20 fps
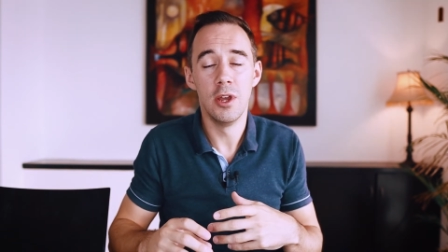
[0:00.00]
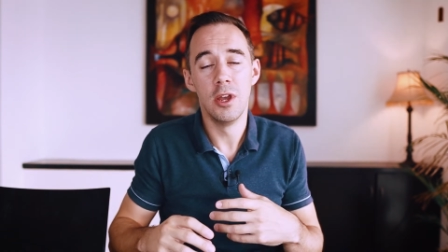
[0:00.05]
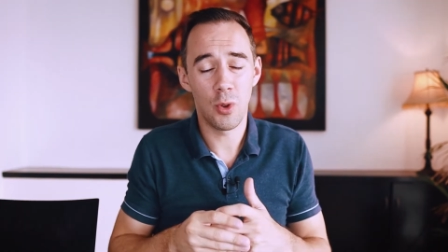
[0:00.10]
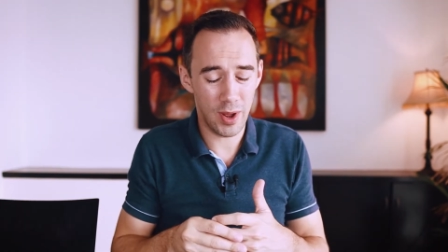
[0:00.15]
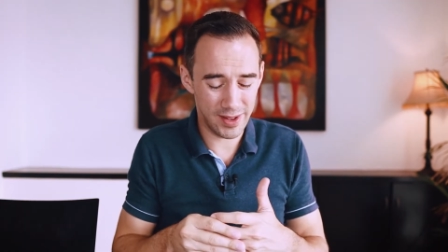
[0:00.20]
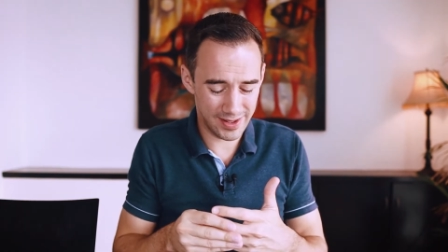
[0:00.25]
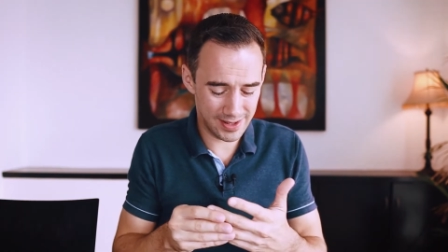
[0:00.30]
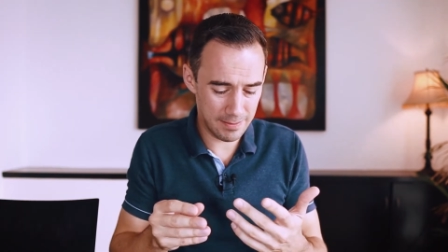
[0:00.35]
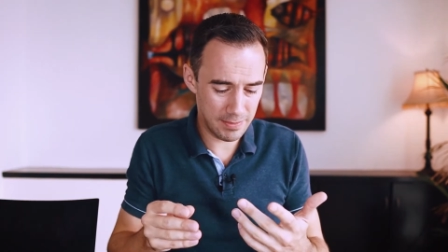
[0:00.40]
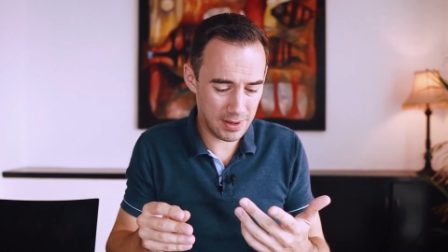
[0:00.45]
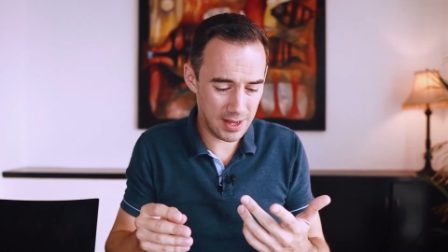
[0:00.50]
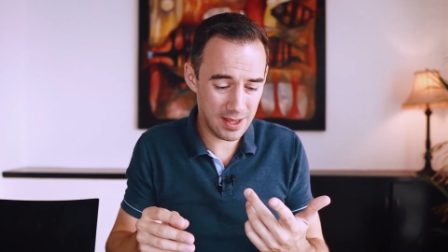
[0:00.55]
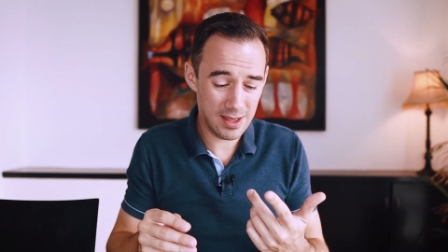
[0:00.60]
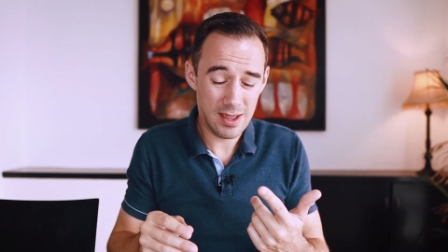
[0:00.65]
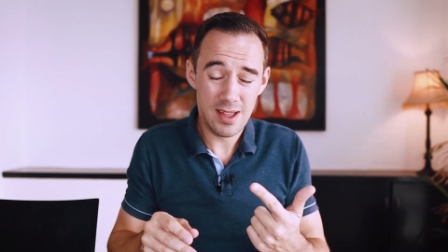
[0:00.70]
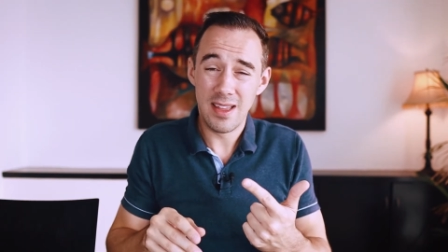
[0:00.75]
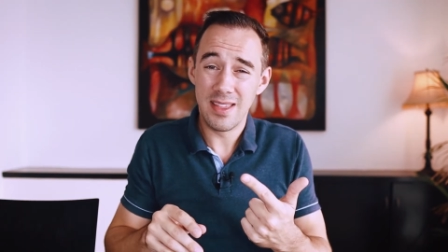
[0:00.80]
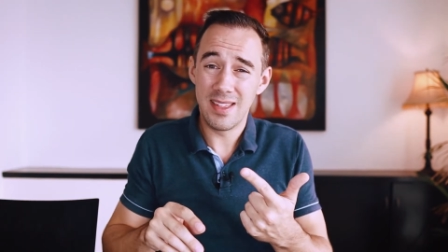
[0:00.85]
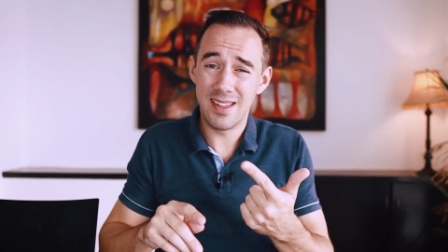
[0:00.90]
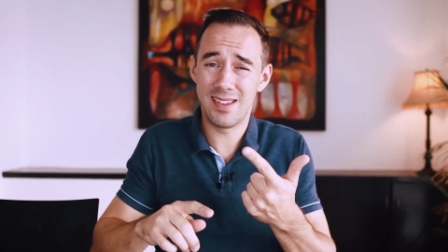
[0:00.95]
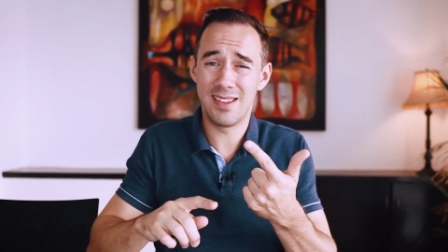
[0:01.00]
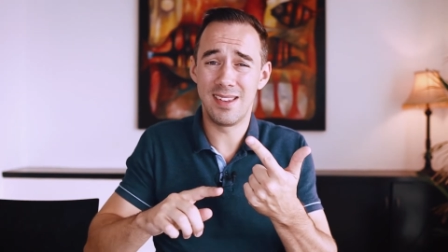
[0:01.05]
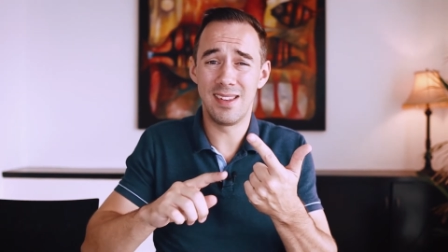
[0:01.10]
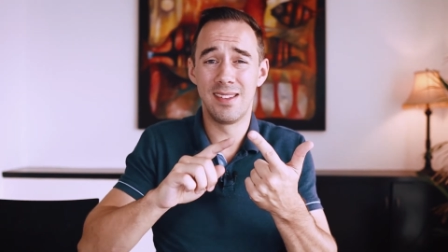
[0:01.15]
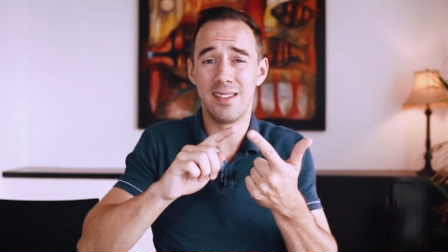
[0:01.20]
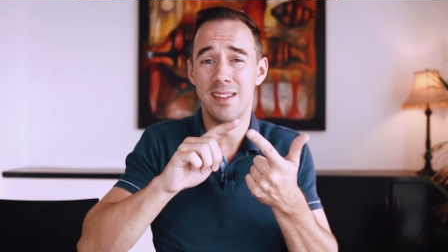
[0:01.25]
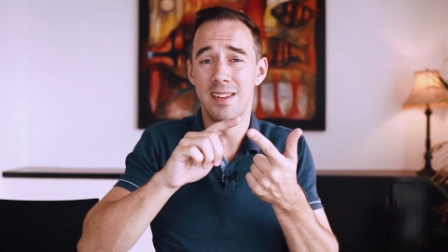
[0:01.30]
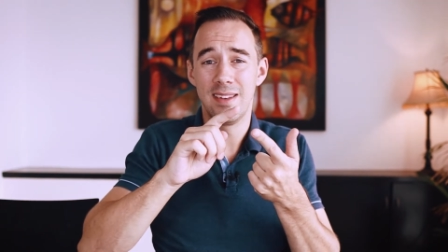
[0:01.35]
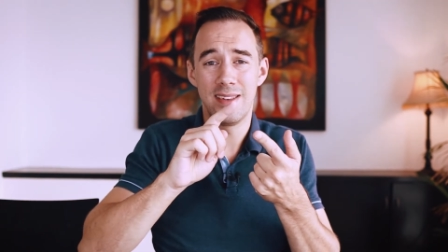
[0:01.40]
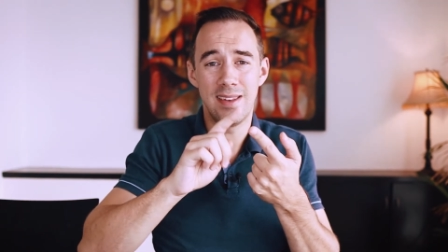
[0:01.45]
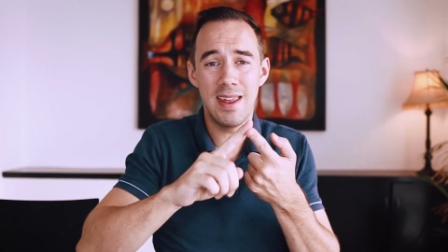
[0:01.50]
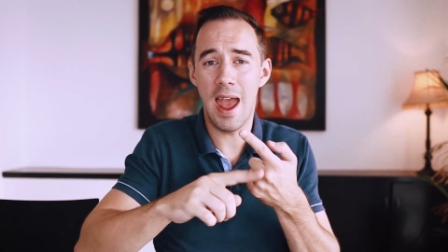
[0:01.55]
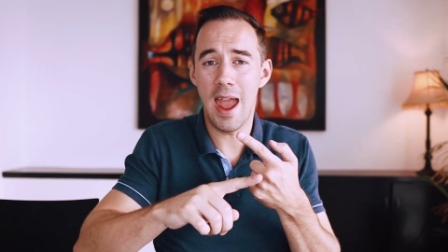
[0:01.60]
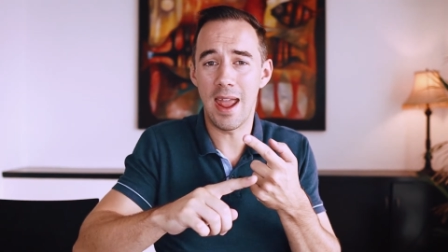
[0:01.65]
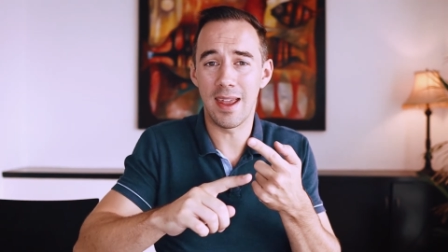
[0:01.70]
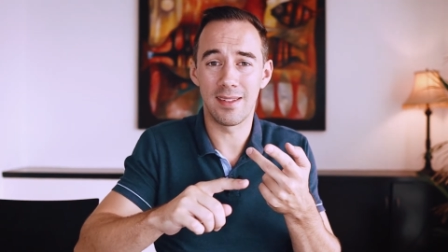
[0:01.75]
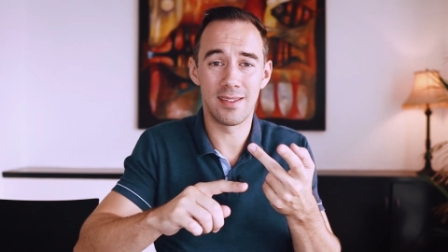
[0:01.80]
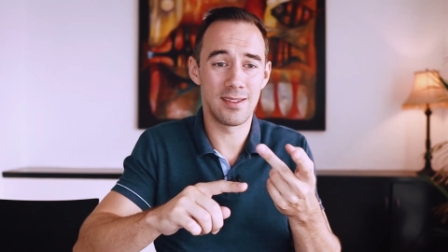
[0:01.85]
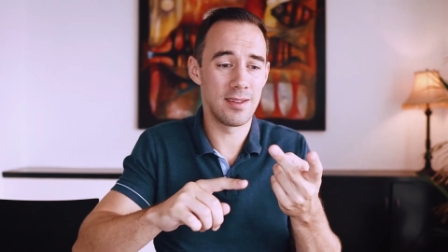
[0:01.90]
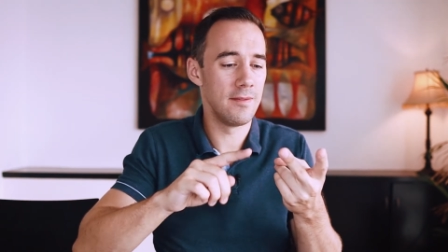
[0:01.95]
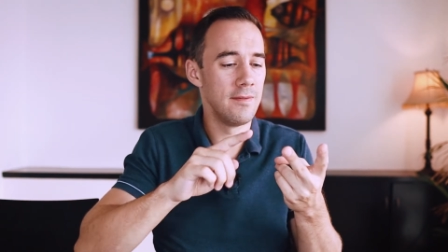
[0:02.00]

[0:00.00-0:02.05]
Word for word: Quite simply, this is text,